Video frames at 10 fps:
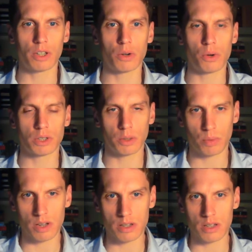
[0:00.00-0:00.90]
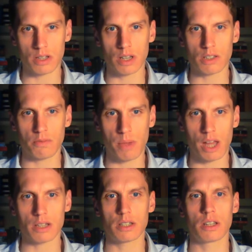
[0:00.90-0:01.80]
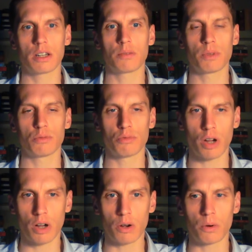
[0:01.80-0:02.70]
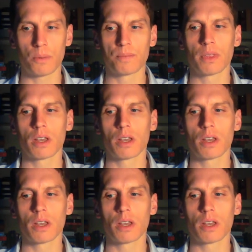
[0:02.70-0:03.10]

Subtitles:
the course of the presidencies of Madison and Monroe